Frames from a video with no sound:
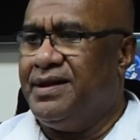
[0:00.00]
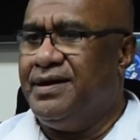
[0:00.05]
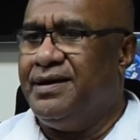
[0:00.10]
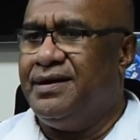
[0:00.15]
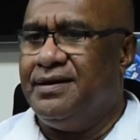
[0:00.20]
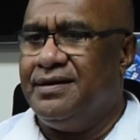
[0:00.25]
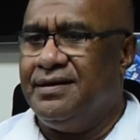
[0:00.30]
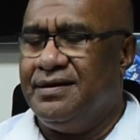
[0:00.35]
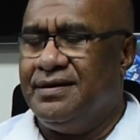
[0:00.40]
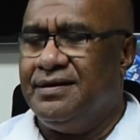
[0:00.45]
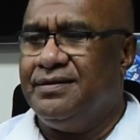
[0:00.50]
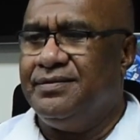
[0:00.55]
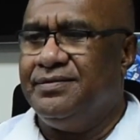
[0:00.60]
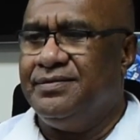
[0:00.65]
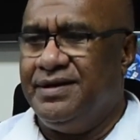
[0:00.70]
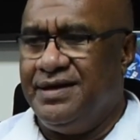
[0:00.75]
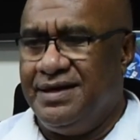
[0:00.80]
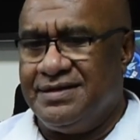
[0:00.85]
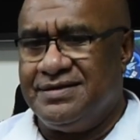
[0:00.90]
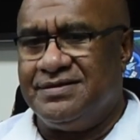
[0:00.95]

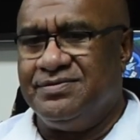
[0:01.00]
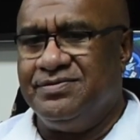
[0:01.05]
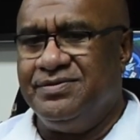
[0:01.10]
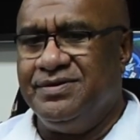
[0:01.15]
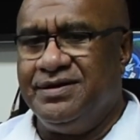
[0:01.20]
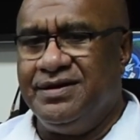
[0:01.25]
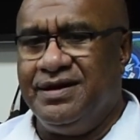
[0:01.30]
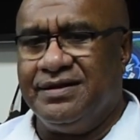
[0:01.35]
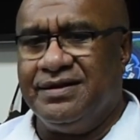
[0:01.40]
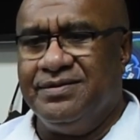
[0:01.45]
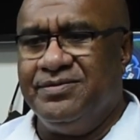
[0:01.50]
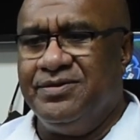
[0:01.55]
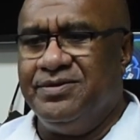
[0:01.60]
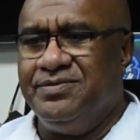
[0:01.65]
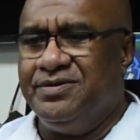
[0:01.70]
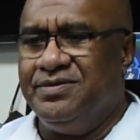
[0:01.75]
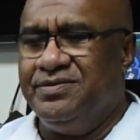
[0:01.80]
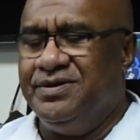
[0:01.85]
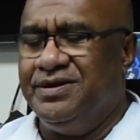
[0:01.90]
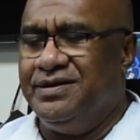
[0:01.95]
We at the
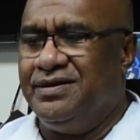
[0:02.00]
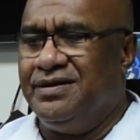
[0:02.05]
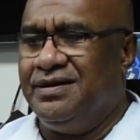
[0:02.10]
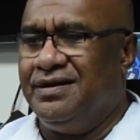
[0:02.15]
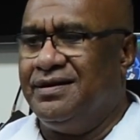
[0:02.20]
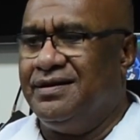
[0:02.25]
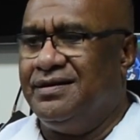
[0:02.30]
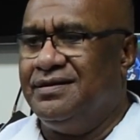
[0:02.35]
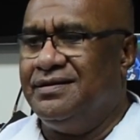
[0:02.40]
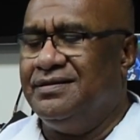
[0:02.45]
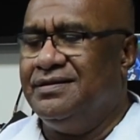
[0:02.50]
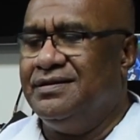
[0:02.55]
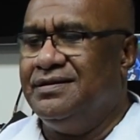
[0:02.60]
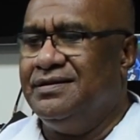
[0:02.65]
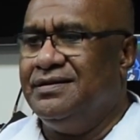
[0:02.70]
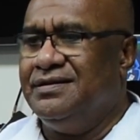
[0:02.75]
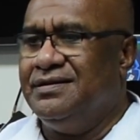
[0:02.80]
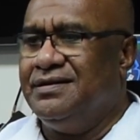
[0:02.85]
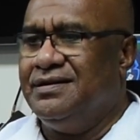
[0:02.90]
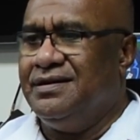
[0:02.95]
moment we are all
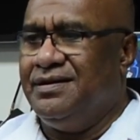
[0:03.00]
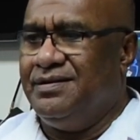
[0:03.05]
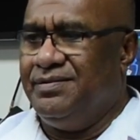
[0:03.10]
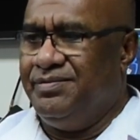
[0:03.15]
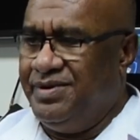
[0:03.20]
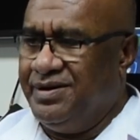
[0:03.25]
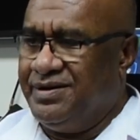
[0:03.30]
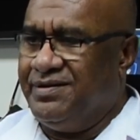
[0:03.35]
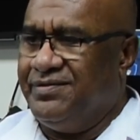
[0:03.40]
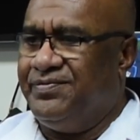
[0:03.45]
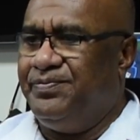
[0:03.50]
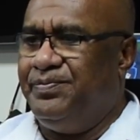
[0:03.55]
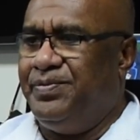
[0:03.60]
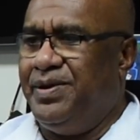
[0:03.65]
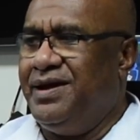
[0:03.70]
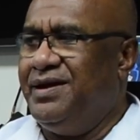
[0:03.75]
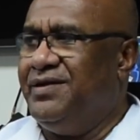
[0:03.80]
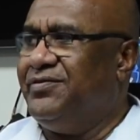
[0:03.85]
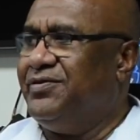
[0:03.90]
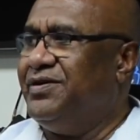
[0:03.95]
a bit of
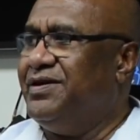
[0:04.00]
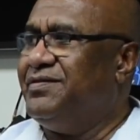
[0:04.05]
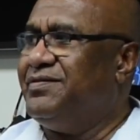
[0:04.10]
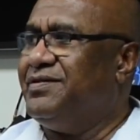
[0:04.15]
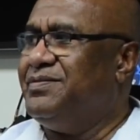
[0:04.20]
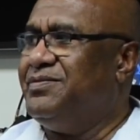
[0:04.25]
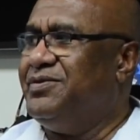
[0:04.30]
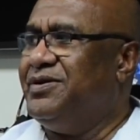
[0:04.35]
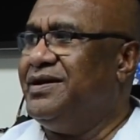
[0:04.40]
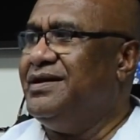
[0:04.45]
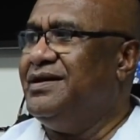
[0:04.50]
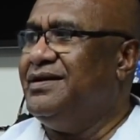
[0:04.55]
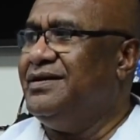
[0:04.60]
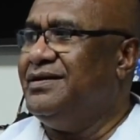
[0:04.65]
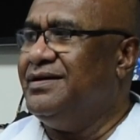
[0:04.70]
pain for everybody.